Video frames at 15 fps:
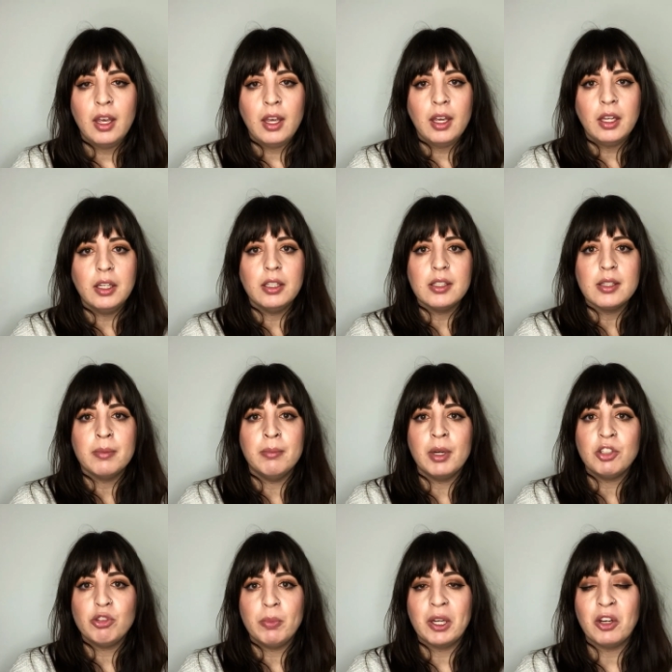It is
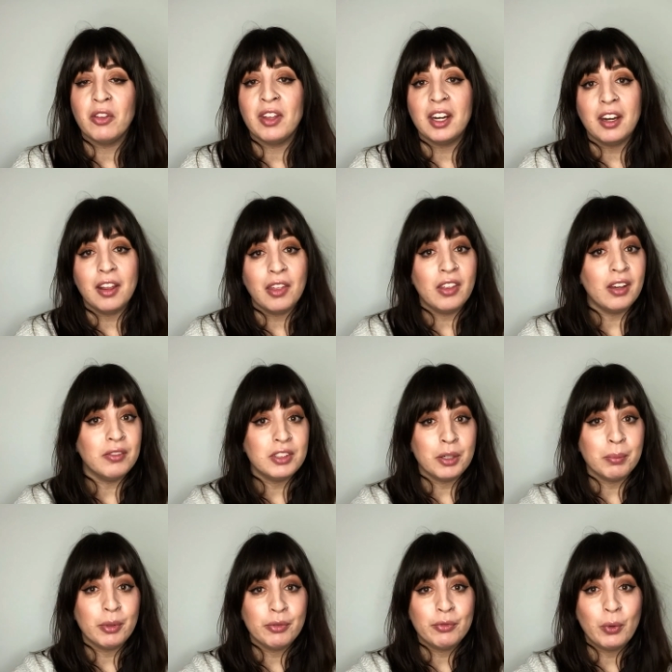much bigger than anything I've
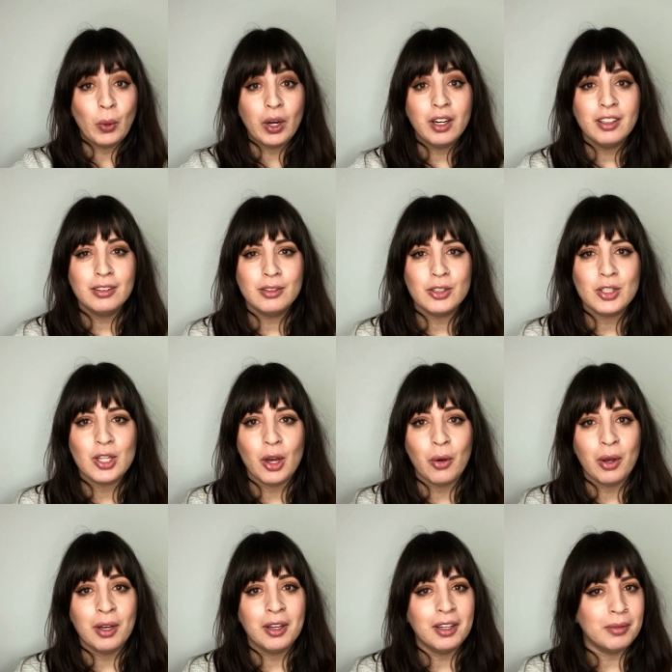done before, so
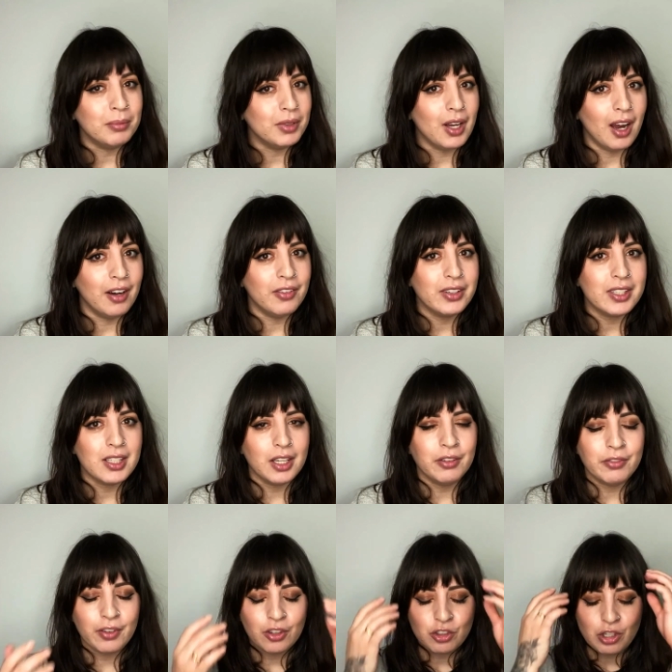kind of excited
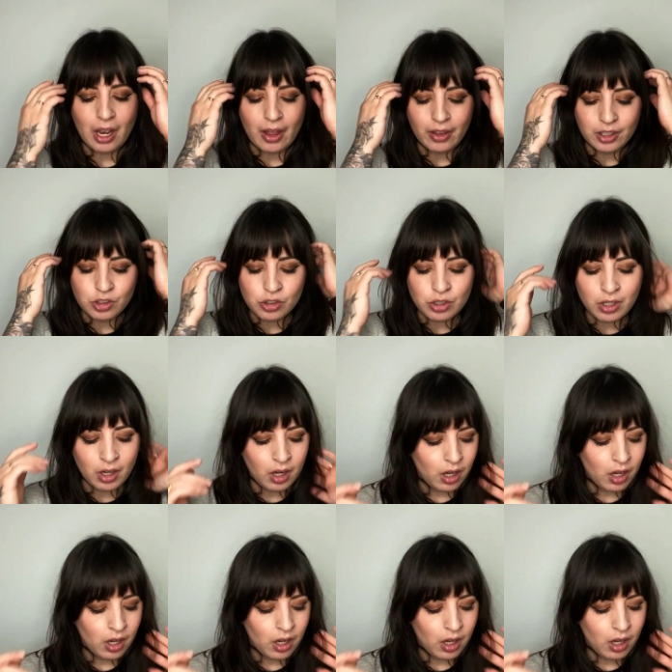for the challenge.